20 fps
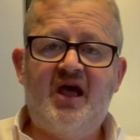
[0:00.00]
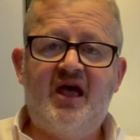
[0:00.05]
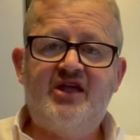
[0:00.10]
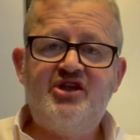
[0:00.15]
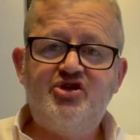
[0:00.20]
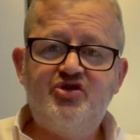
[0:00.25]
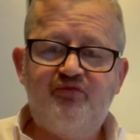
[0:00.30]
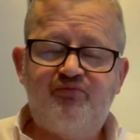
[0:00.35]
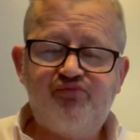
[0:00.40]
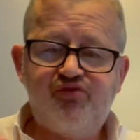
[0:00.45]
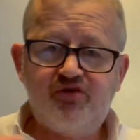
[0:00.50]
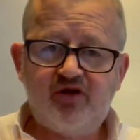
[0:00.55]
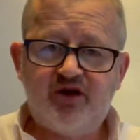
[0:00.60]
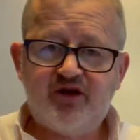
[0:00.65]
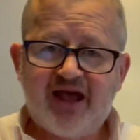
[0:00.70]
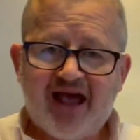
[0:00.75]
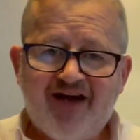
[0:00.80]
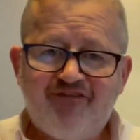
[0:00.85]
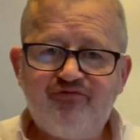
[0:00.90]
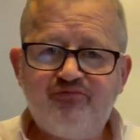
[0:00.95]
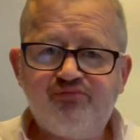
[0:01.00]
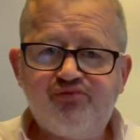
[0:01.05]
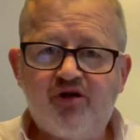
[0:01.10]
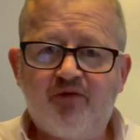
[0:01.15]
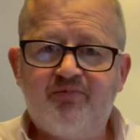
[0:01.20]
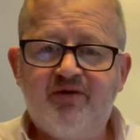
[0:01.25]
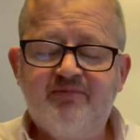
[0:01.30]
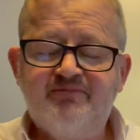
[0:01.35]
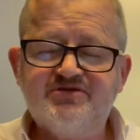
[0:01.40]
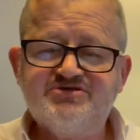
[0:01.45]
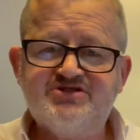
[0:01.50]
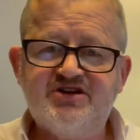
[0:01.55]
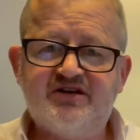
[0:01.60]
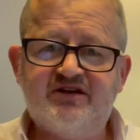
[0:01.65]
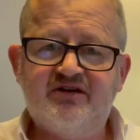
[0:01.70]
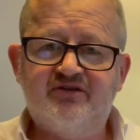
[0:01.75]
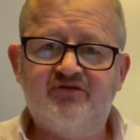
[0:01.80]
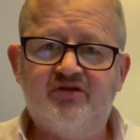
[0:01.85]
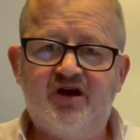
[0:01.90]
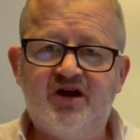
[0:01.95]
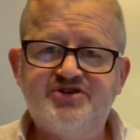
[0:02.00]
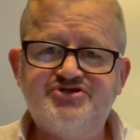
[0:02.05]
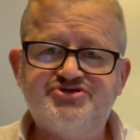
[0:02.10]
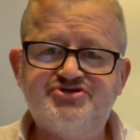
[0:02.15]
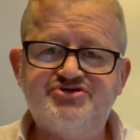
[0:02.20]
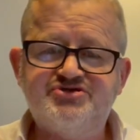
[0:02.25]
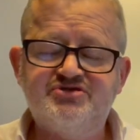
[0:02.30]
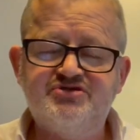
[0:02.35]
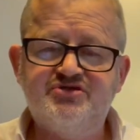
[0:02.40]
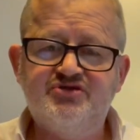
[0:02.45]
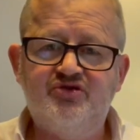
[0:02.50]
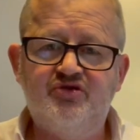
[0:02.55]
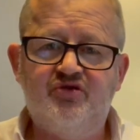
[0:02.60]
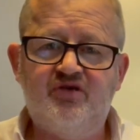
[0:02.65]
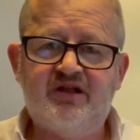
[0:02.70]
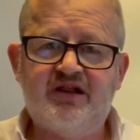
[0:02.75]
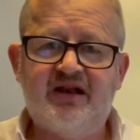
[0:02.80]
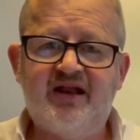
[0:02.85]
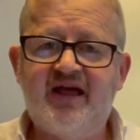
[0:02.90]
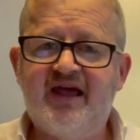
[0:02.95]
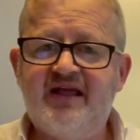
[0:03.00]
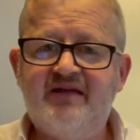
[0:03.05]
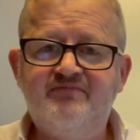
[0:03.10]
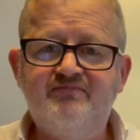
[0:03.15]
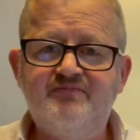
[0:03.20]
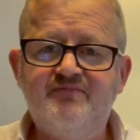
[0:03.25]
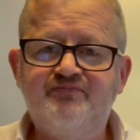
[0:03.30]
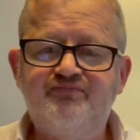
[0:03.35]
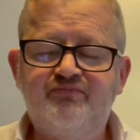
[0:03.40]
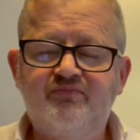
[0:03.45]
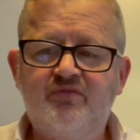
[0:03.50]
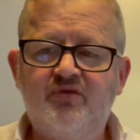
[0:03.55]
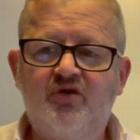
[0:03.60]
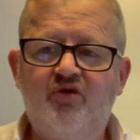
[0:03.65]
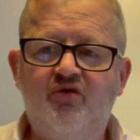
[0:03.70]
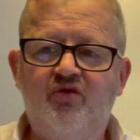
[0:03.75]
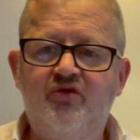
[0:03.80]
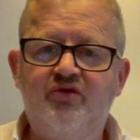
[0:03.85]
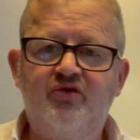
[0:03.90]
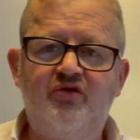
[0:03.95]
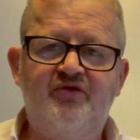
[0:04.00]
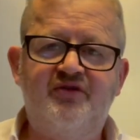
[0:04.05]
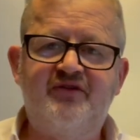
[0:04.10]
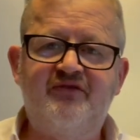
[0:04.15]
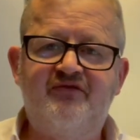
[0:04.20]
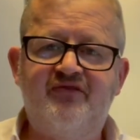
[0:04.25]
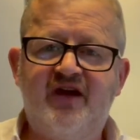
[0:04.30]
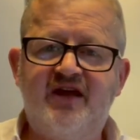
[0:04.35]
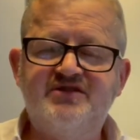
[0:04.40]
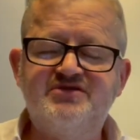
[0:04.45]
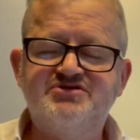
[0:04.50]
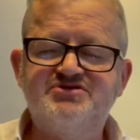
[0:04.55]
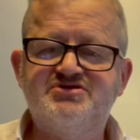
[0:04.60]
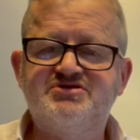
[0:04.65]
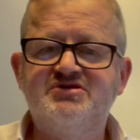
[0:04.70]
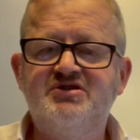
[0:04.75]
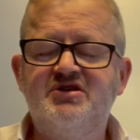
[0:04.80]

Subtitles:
You haven't properly particularised your claim or your defence.